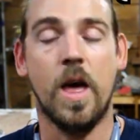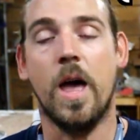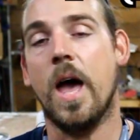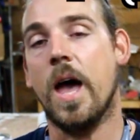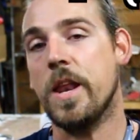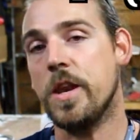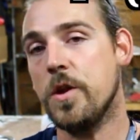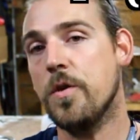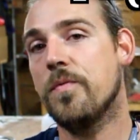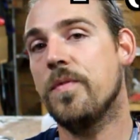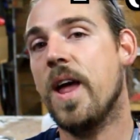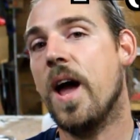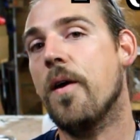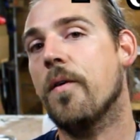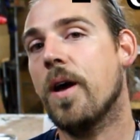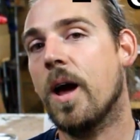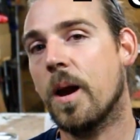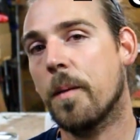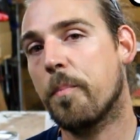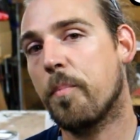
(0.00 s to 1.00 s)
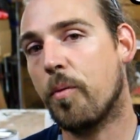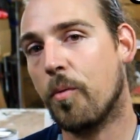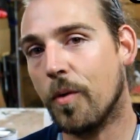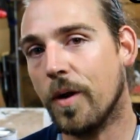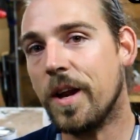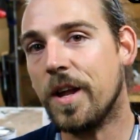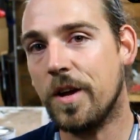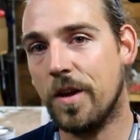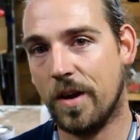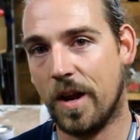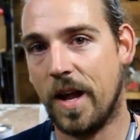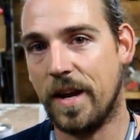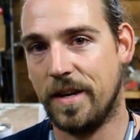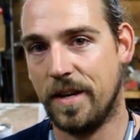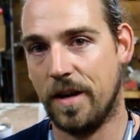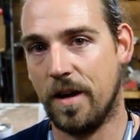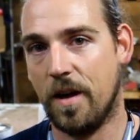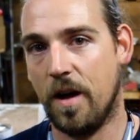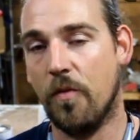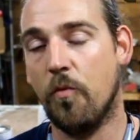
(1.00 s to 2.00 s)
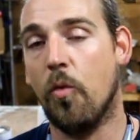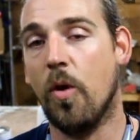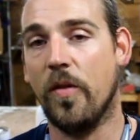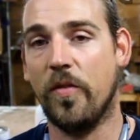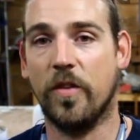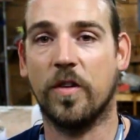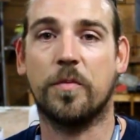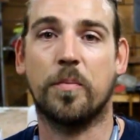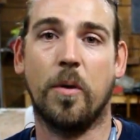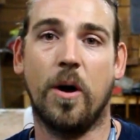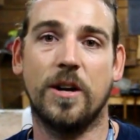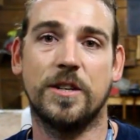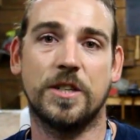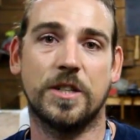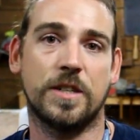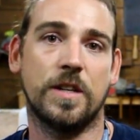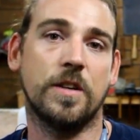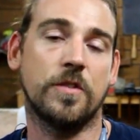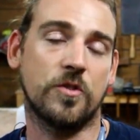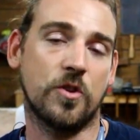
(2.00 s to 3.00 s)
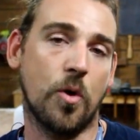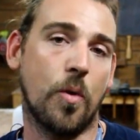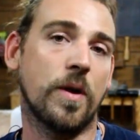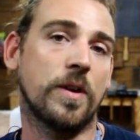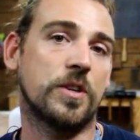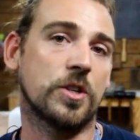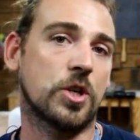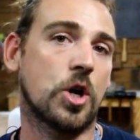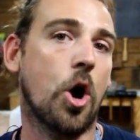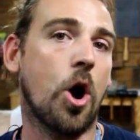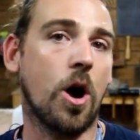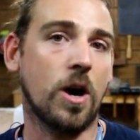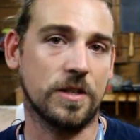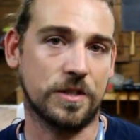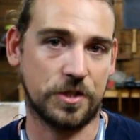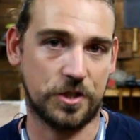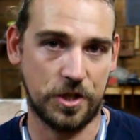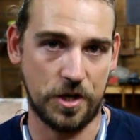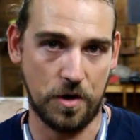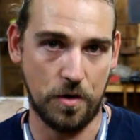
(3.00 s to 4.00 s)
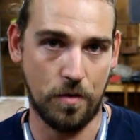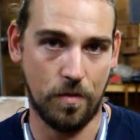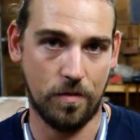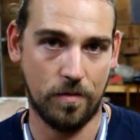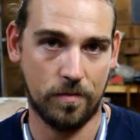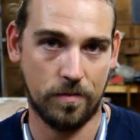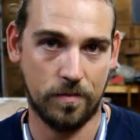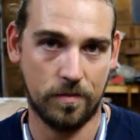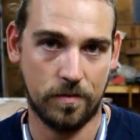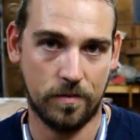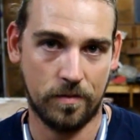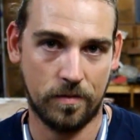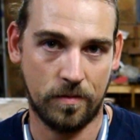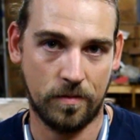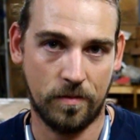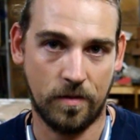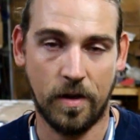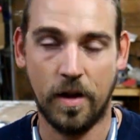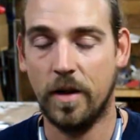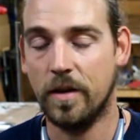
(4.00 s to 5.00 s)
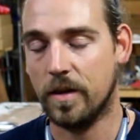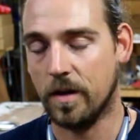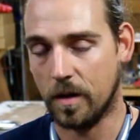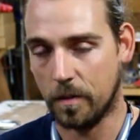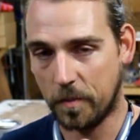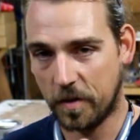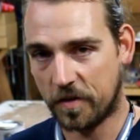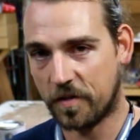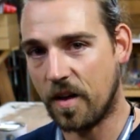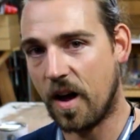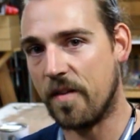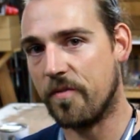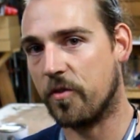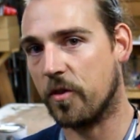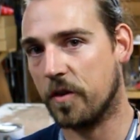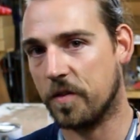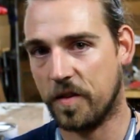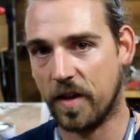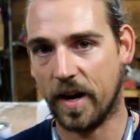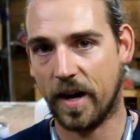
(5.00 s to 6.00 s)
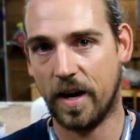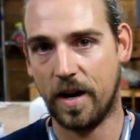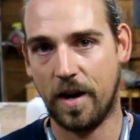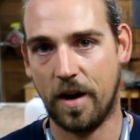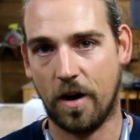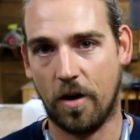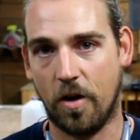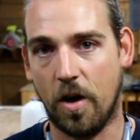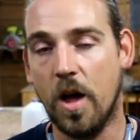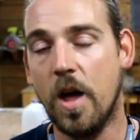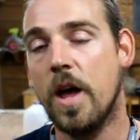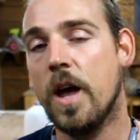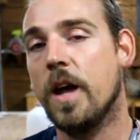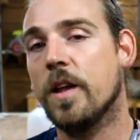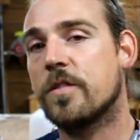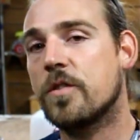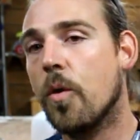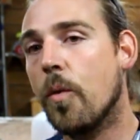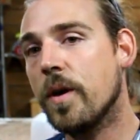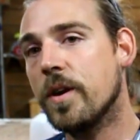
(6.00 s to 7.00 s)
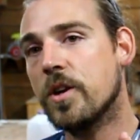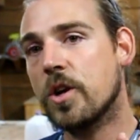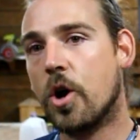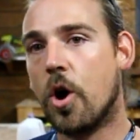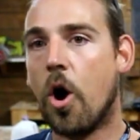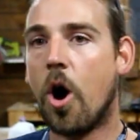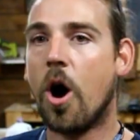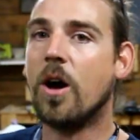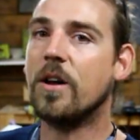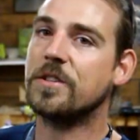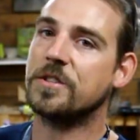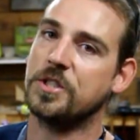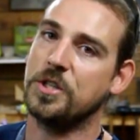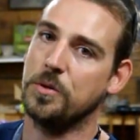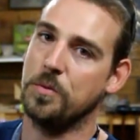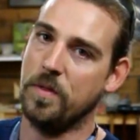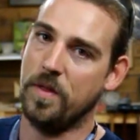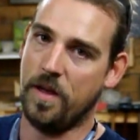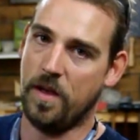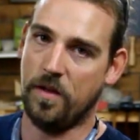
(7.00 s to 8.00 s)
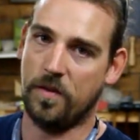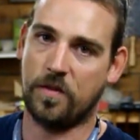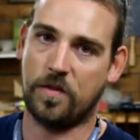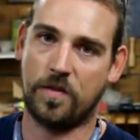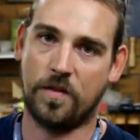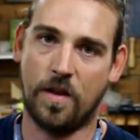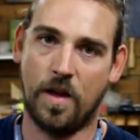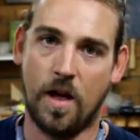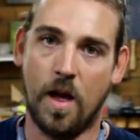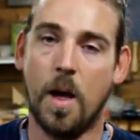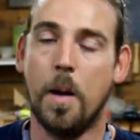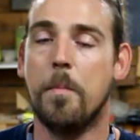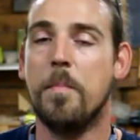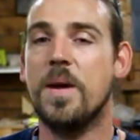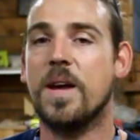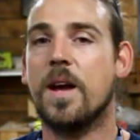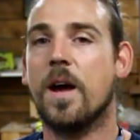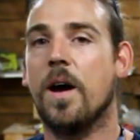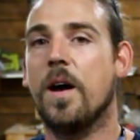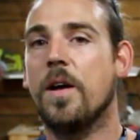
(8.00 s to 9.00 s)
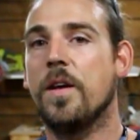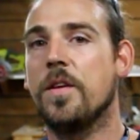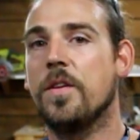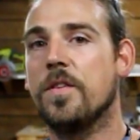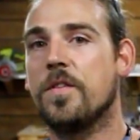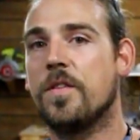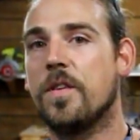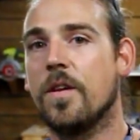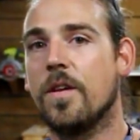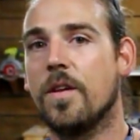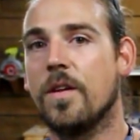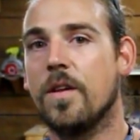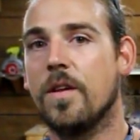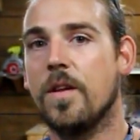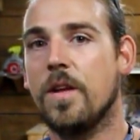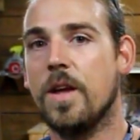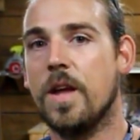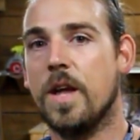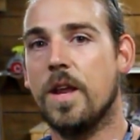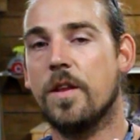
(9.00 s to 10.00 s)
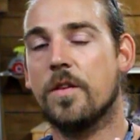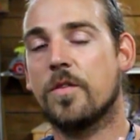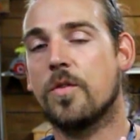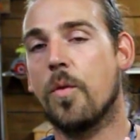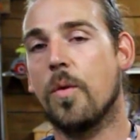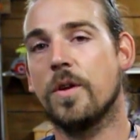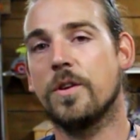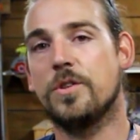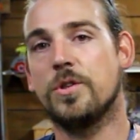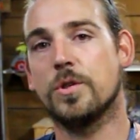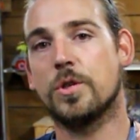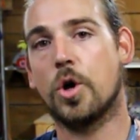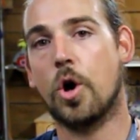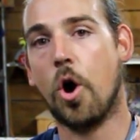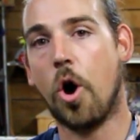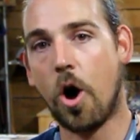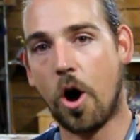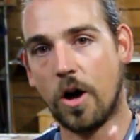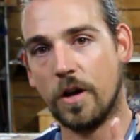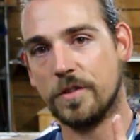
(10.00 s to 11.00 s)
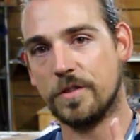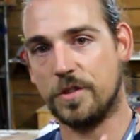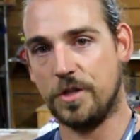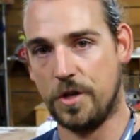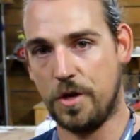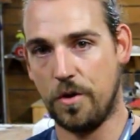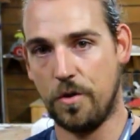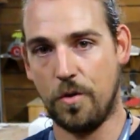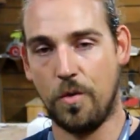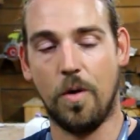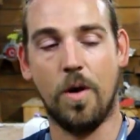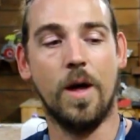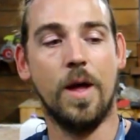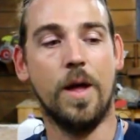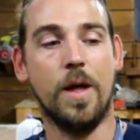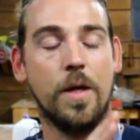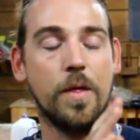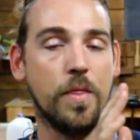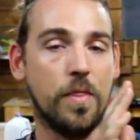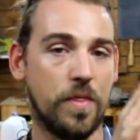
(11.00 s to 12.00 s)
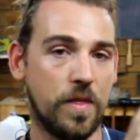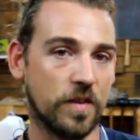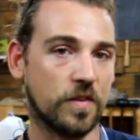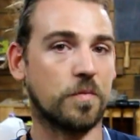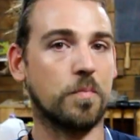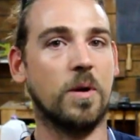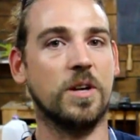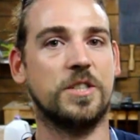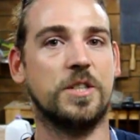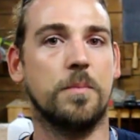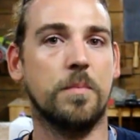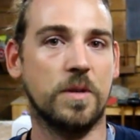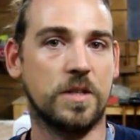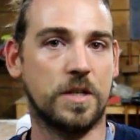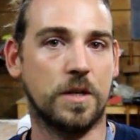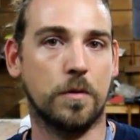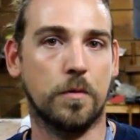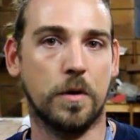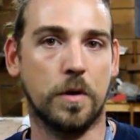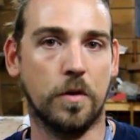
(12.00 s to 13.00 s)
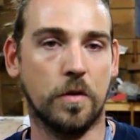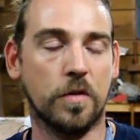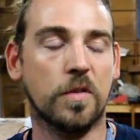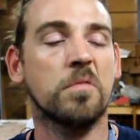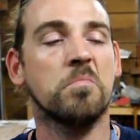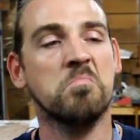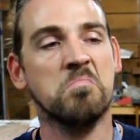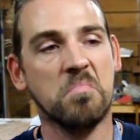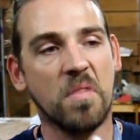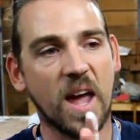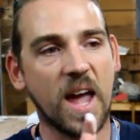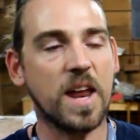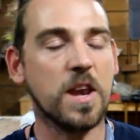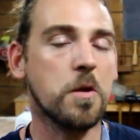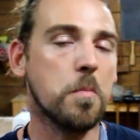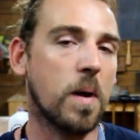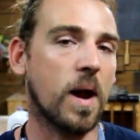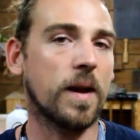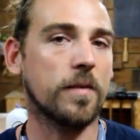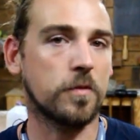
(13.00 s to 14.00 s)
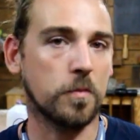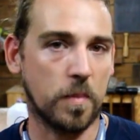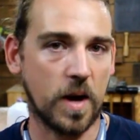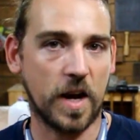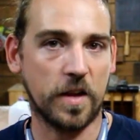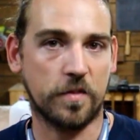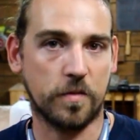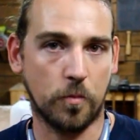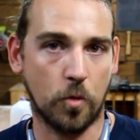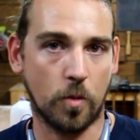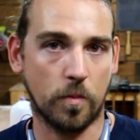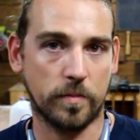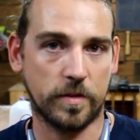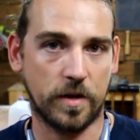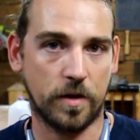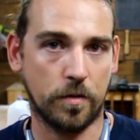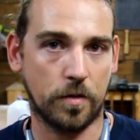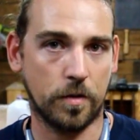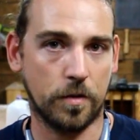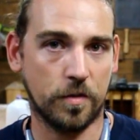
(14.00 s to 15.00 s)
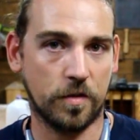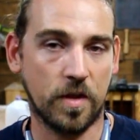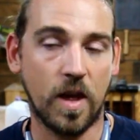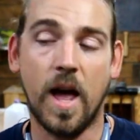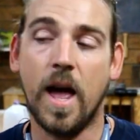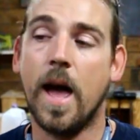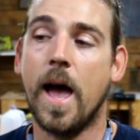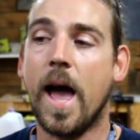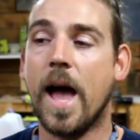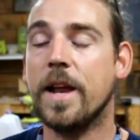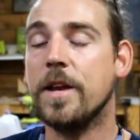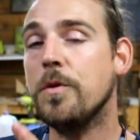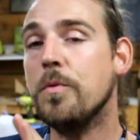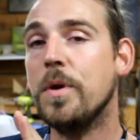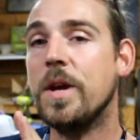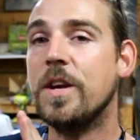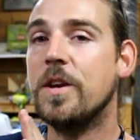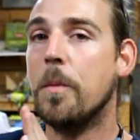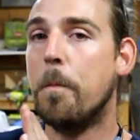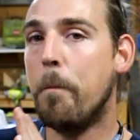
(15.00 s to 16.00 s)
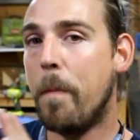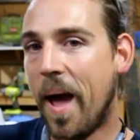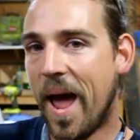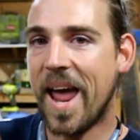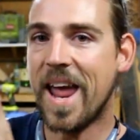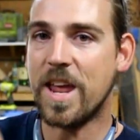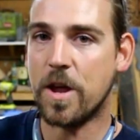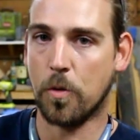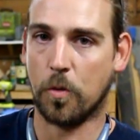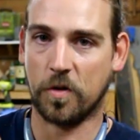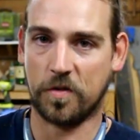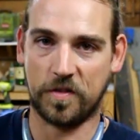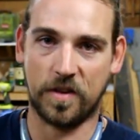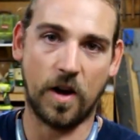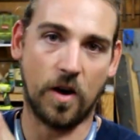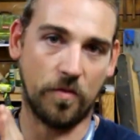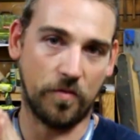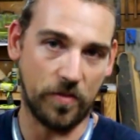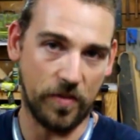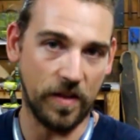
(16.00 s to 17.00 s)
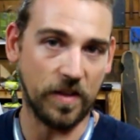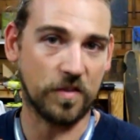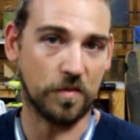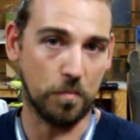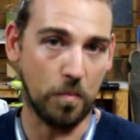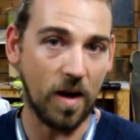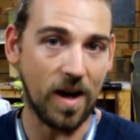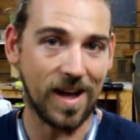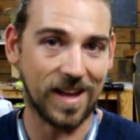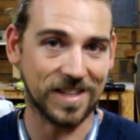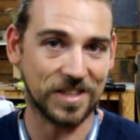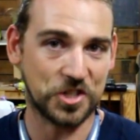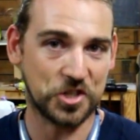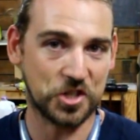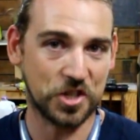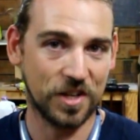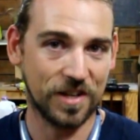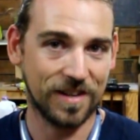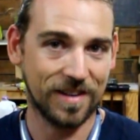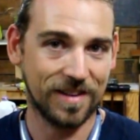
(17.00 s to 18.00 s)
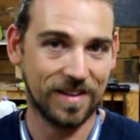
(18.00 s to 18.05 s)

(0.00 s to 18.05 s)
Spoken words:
and you've now got a pretty good idea of what this project is going to cost you. Now let me stop for a second here. It's going to cost you this because it is going to cost you this much in materials, and you might have to buy some more materials, and you need to pay yourself this much